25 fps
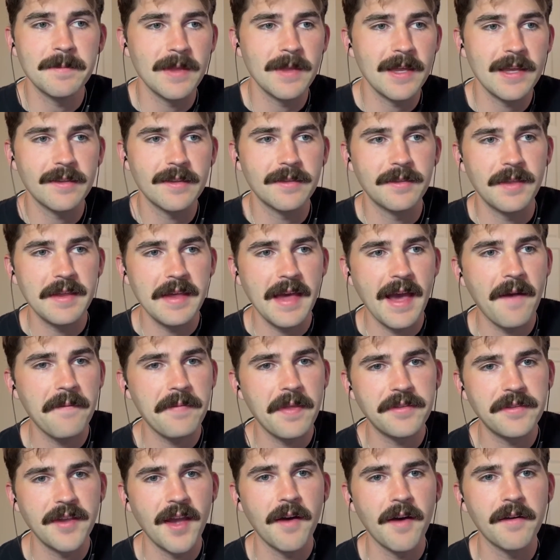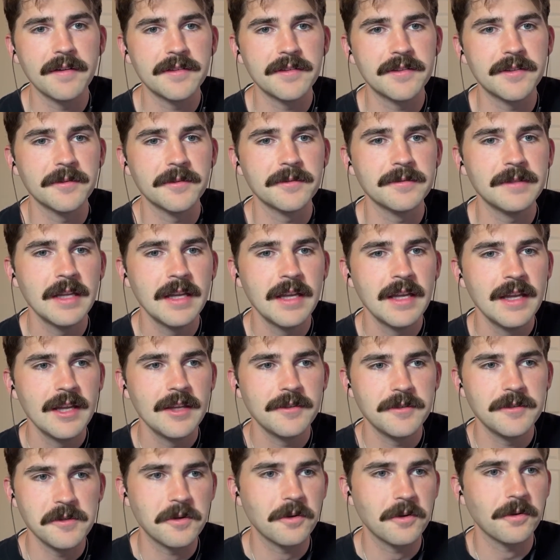They have the talent to
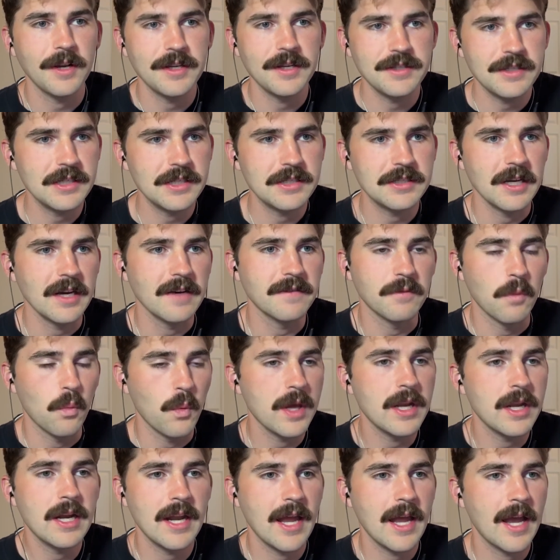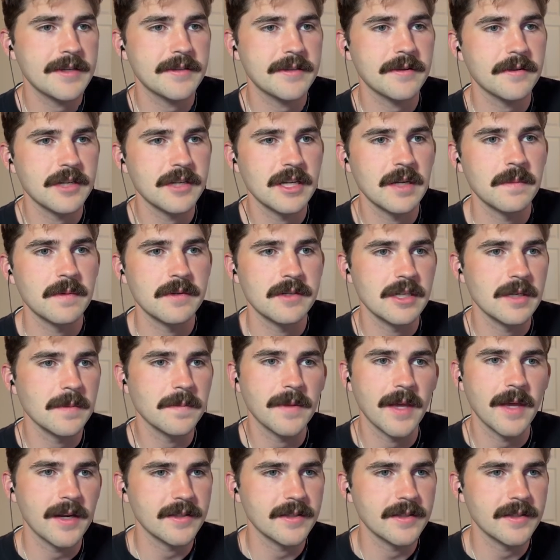do crazy stuff, win a national championship. That